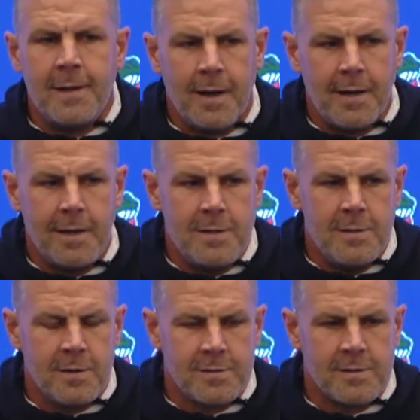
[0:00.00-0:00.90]
uh,
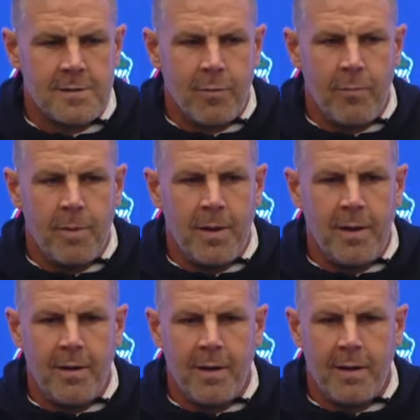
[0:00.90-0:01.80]
each year since we've been
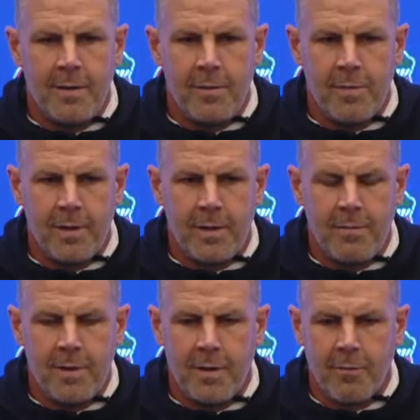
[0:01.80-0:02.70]
here, and I do think
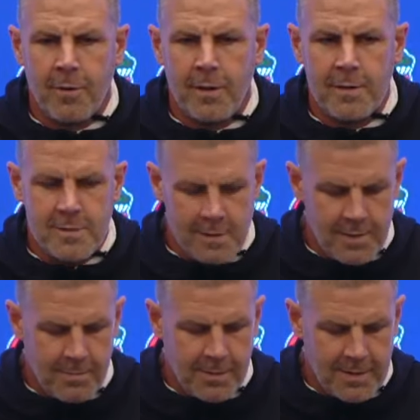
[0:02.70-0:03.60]
they've done a really good
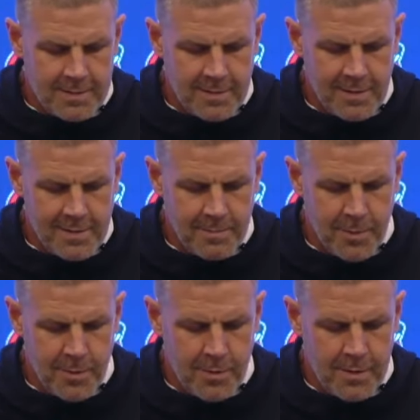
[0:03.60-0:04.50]
job on that side of the
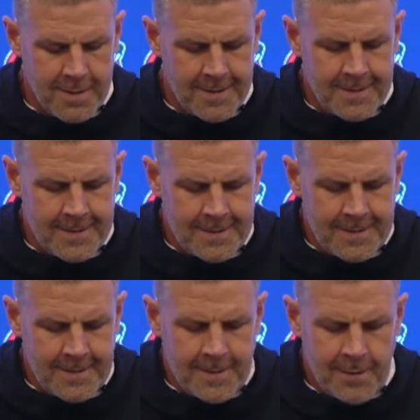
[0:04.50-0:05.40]
ball,
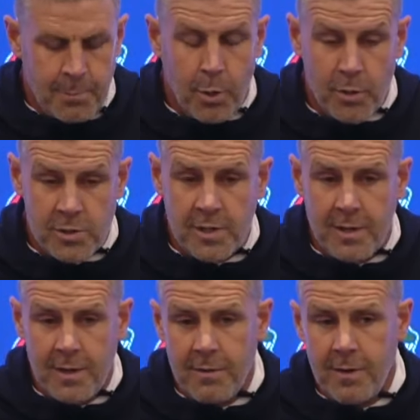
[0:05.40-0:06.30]

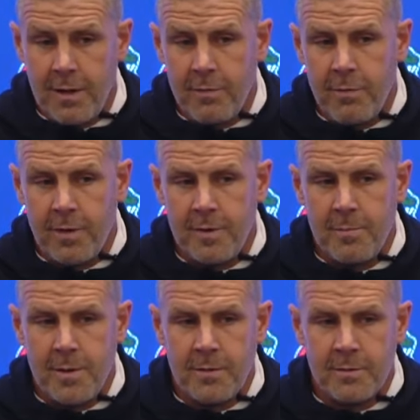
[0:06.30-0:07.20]
personnel and
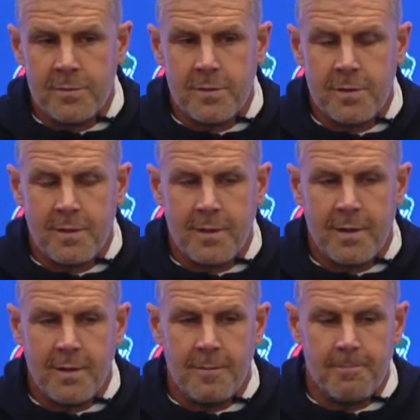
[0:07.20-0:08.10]
fundamentals.
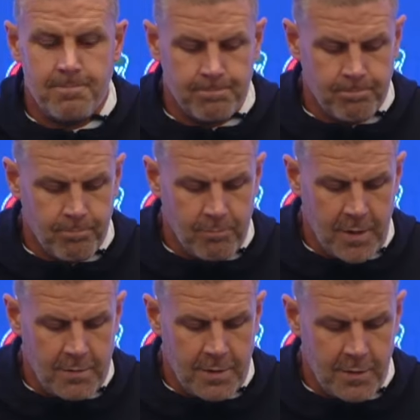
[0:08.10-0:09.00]
Um,
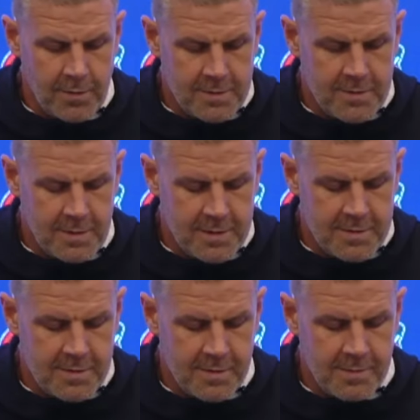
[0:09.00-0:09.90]
you know, it's
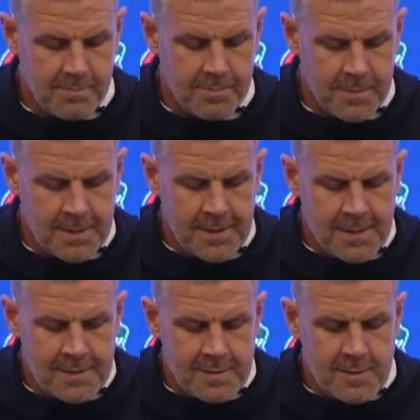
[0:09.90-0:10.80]
it's uh,
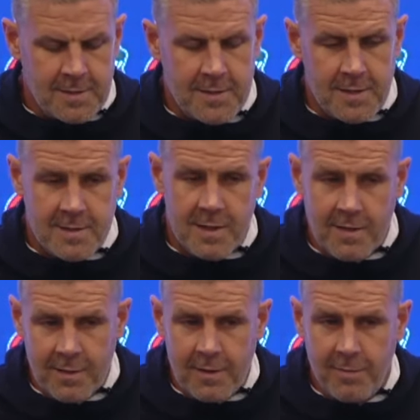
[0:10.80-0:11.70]

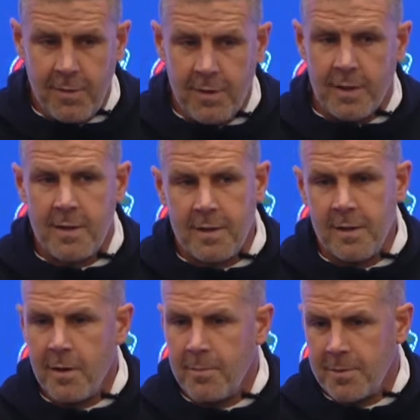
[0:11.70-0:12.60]
statistically, if you look at the
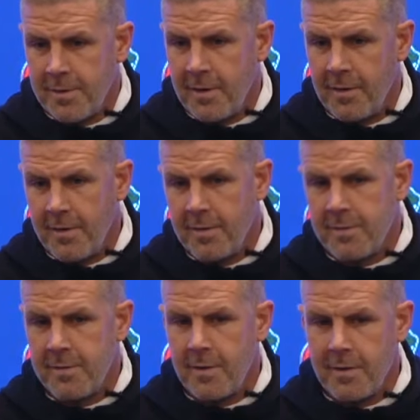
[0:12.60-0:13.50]
numbers there, they're
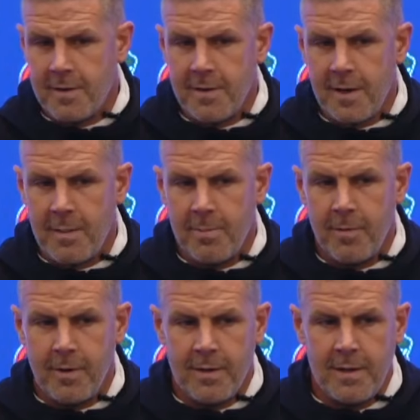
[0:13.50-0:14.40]
they're at the top of
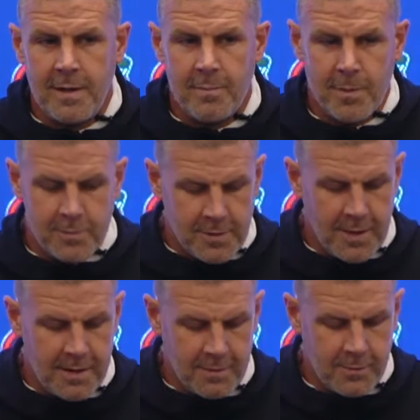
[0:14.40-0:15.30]
our league in most
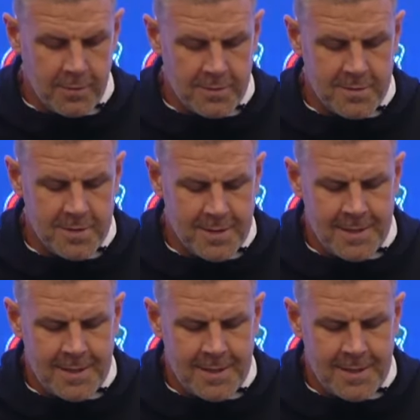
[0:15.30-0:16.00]
categories,